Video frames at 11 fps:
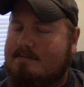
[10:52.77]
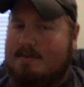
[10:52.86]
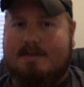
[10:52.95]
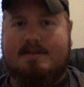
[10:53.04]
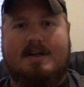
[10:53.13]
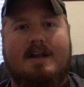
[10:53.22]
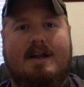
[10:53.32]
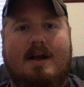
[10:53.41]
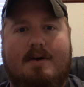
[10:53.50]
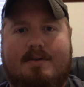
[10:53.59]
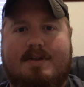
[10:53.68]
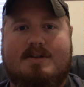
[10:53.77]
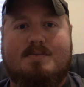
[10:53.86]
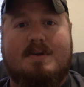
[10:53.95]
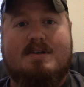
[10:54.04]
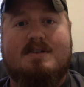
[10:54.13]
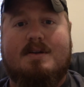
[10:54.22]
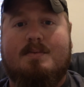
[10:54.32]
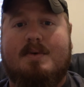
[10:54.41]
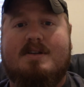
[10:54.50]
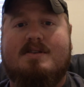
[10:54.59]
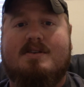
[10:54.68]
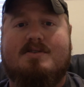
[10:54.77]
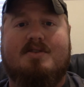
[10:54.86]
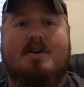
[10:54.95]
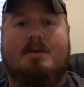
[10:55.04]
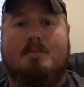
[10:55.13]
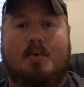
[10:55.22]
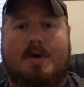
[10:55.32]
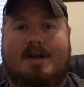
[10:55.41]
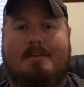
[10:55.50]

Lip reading: Well, there you go. There's a good starting point.